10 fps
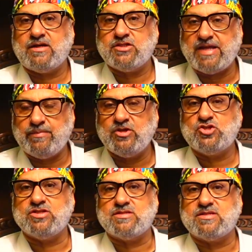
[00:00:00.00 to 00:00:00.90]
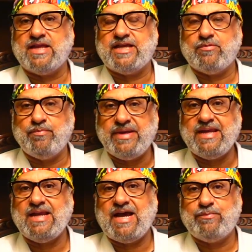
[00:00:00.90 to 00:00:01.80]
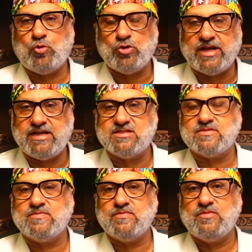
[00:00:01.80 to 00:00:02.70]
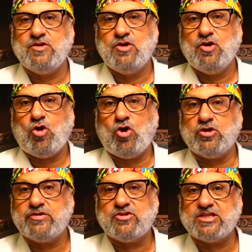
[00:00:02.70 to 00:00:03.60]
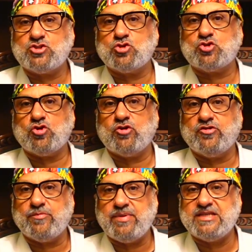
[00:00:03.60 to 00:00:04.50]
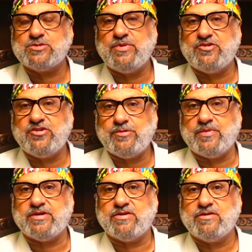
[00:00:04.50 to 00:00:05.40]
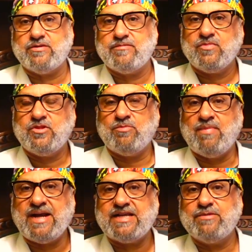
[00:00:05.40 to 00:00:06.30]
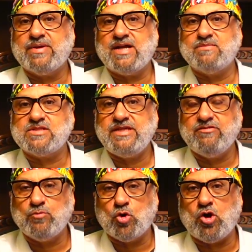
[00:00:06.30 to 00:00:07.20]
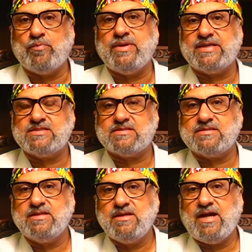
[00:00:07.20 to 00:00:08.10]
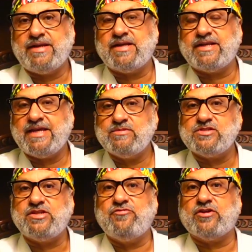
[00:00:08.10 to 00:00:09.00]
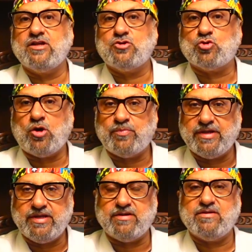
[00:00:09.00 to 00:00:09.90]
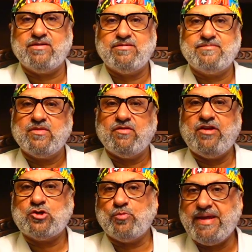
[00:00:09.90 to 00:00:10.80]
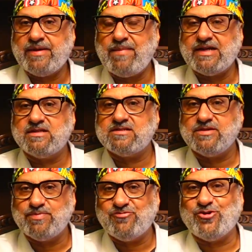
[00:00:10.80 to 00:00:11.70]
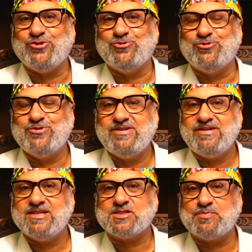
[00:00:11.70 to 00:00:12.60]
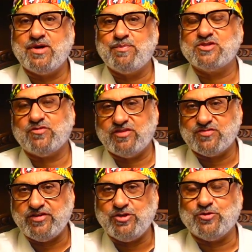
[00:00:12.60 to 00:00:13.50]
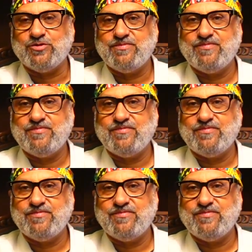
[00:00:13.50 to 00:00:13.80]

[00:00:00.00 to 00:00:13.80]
other dimensions like male hypogonadism or testosterone replacement treatment, the matter becomes even more complex and at times difficult to comprehend. Well, to make matters simple for you is the purpose of this video.